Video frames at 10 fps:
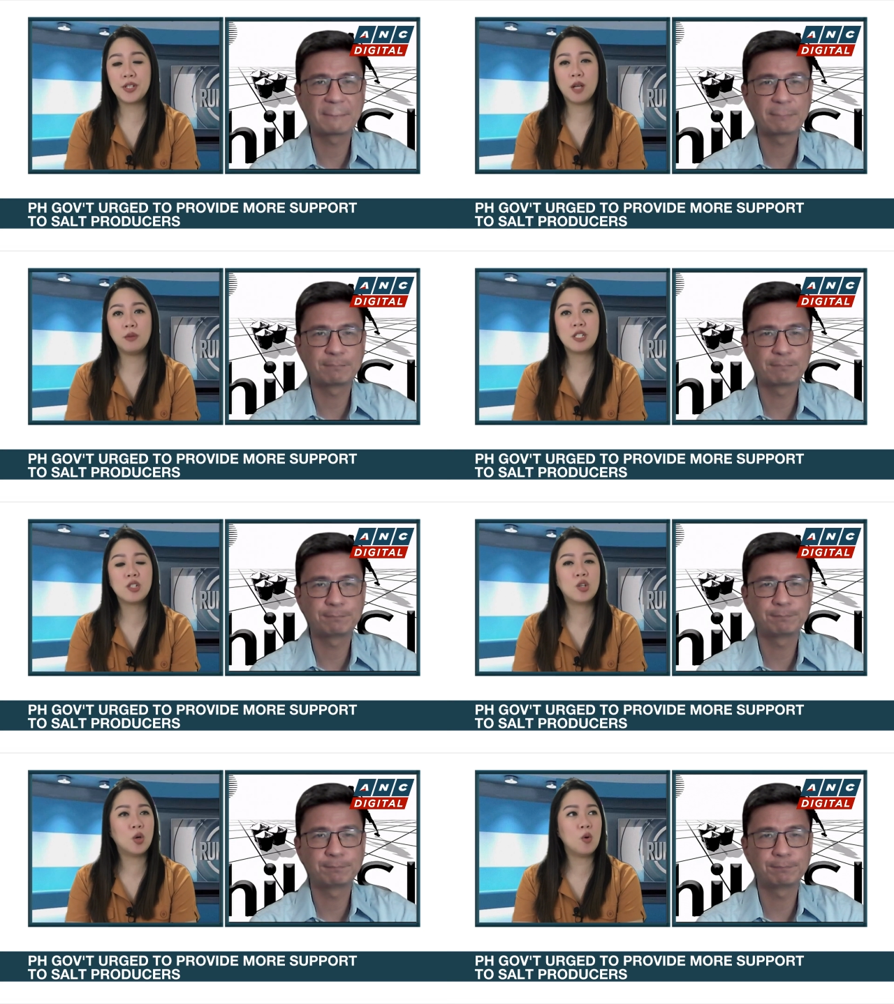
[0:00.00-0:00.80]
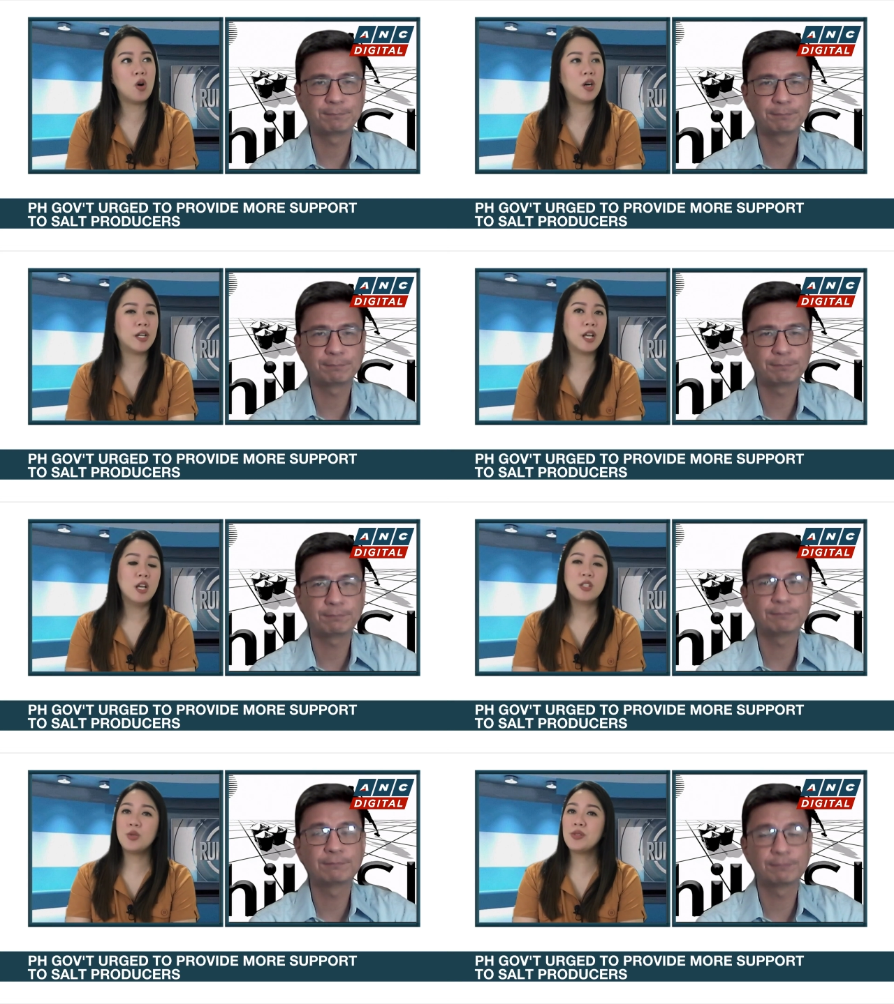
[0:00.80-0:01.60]
Speaker 1: Now let's go on
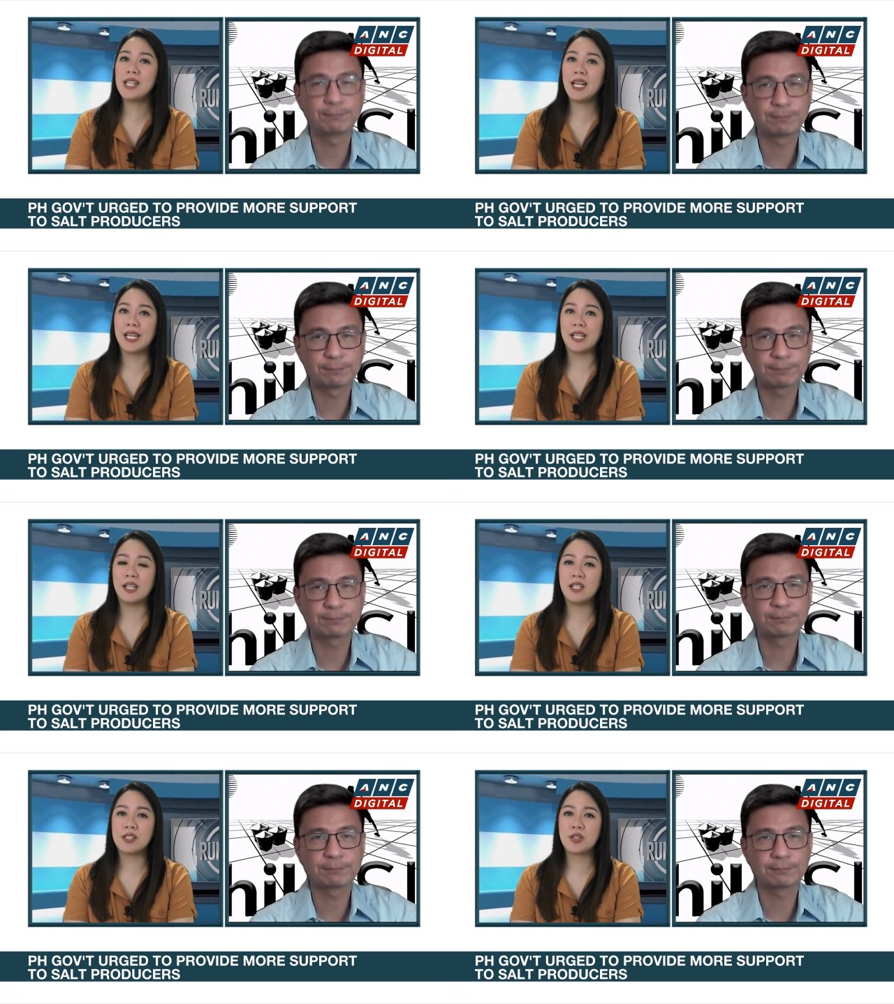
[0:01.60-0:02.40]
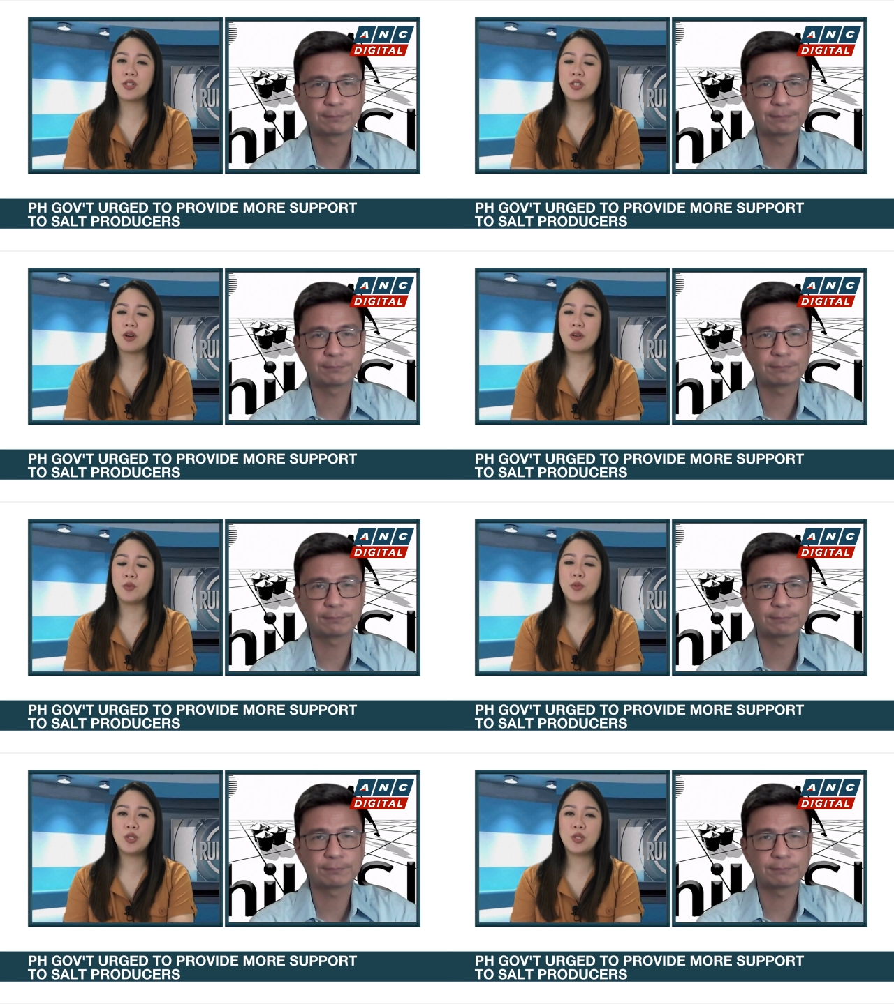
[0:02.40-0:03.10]
to selling, uh, Sir Gerard.